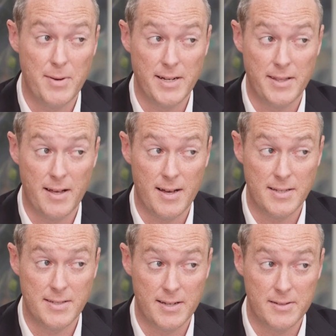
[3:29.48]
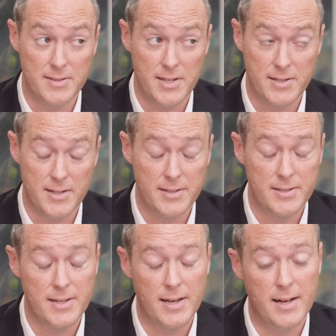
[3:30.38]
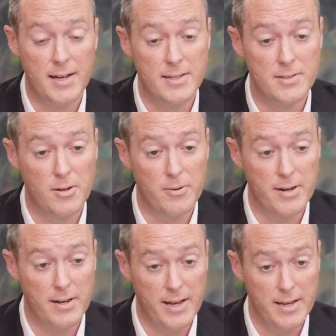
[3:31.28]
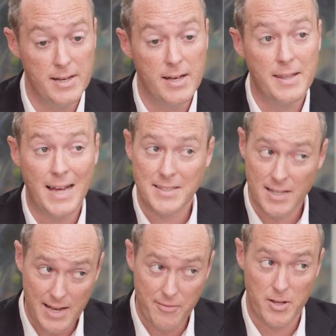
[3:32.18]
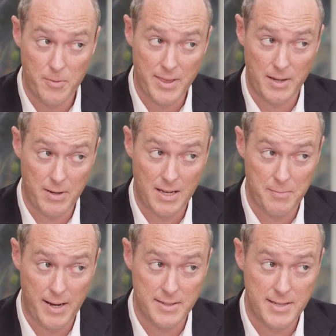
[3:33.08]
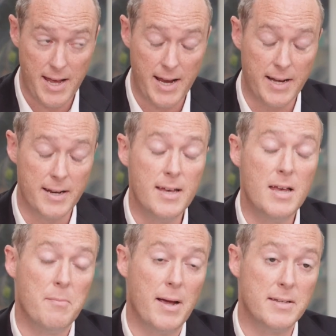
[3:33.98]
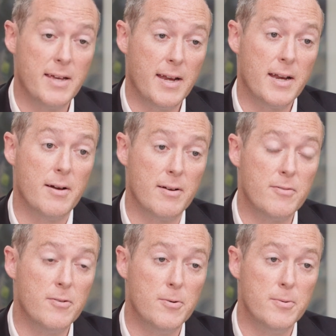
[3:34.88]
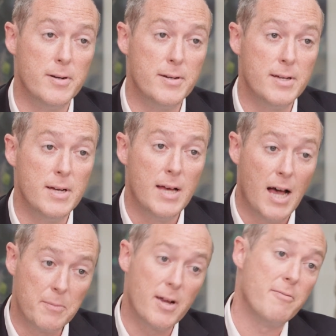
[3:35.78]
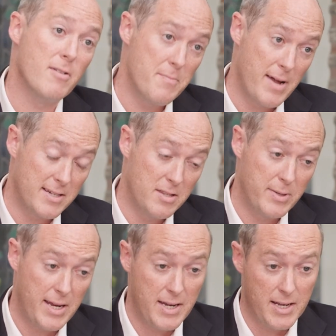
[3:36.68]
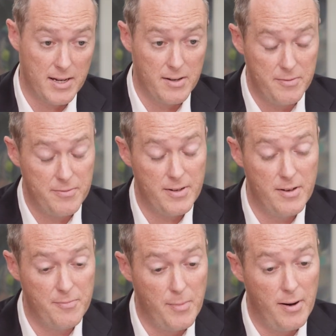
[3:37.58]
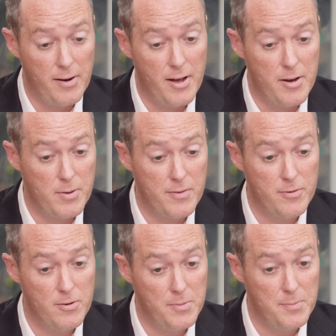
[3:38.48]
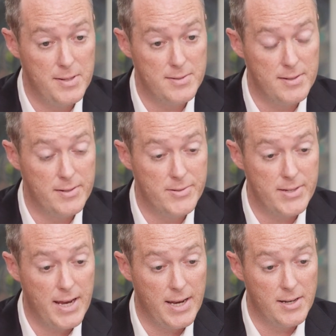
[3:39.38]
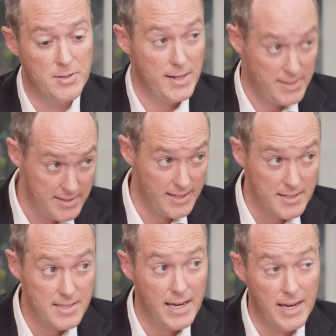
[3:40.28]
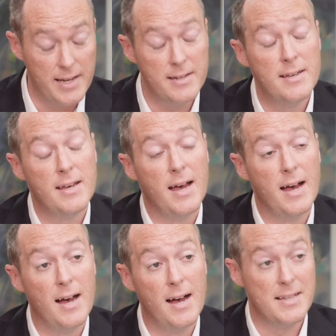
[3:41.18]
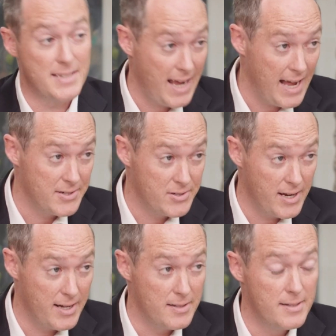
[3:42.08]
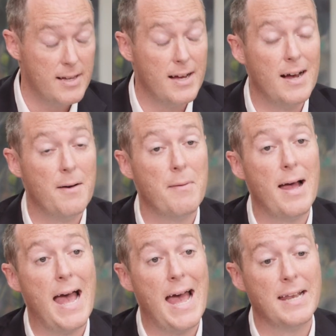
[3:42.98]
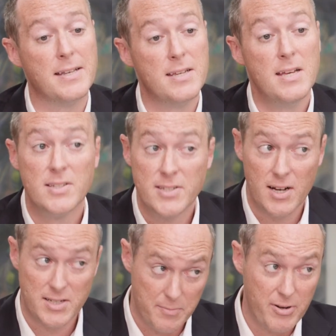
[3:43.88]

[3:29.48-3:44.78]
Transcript: been in the high single digits historically. That's a level that we think we can maintain going forward. Going right back to the beginning of Marlowe, we formed the business in 2016 as a cash shell and started